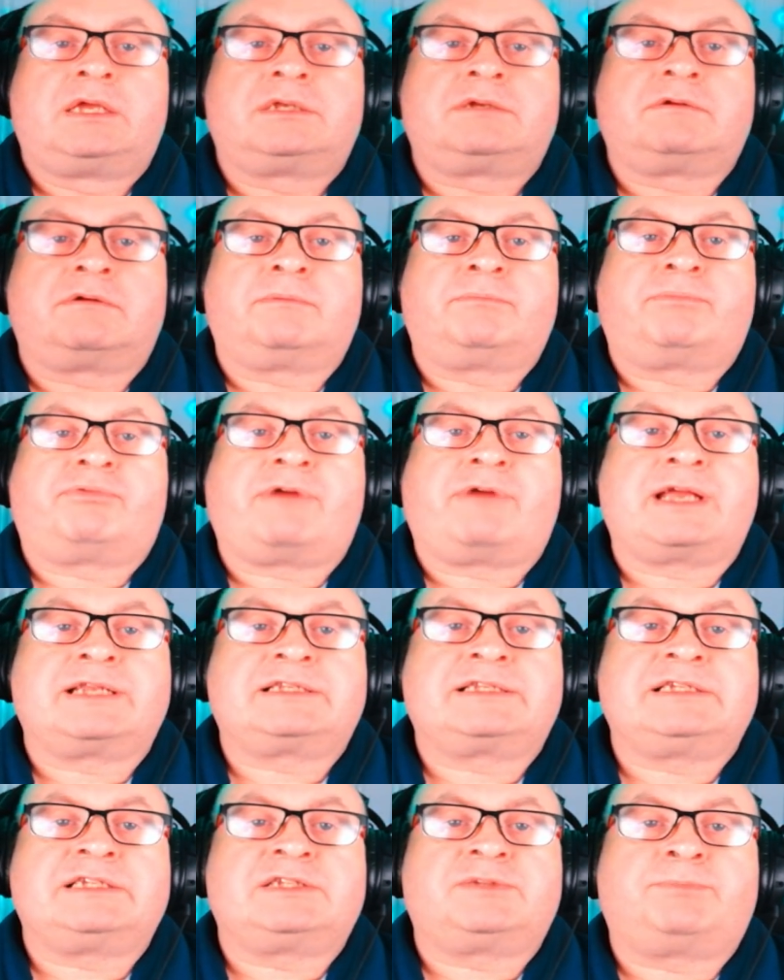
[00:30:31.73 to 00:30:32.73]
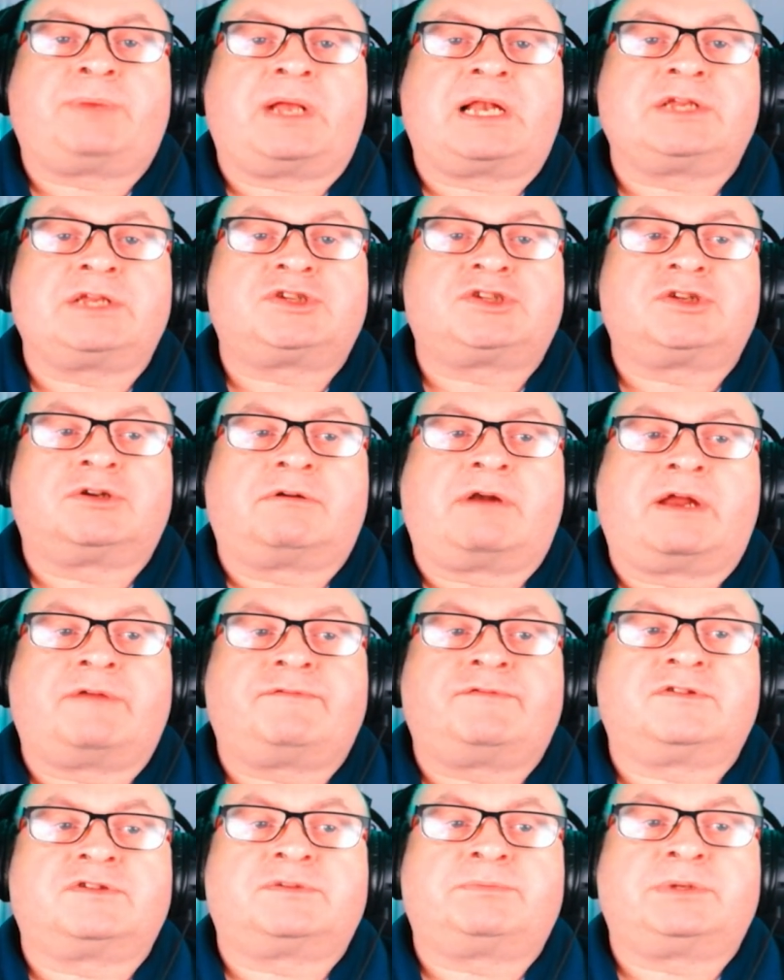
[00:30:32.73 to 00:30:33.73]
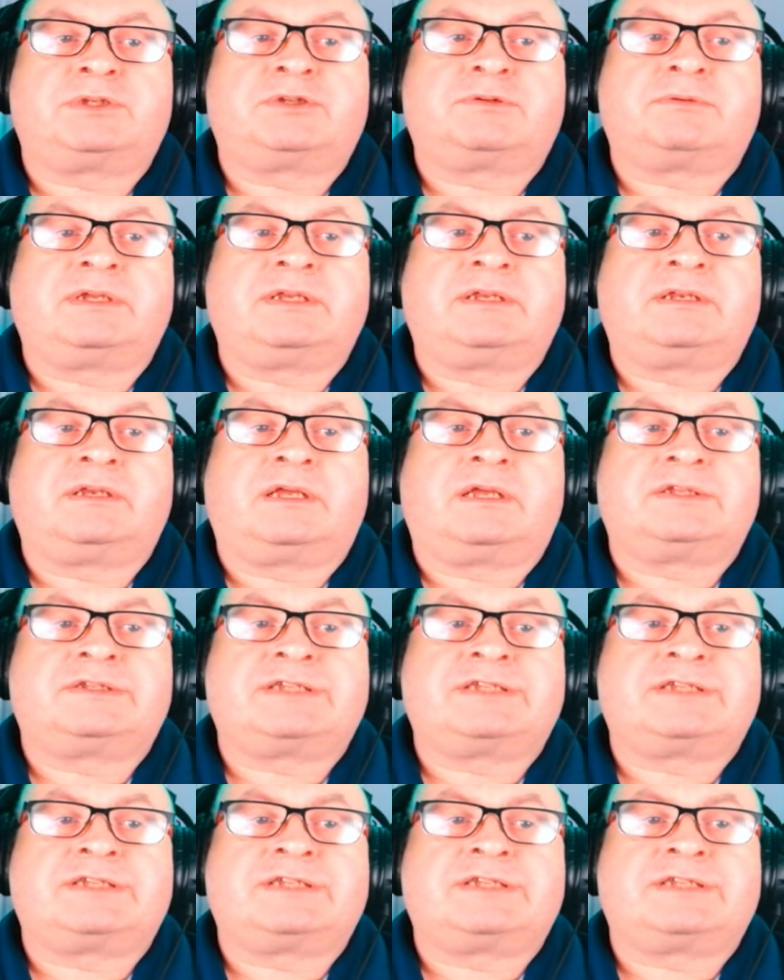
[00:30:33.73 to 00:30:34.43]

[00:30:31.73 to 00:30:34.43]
During practice, balance your efforts between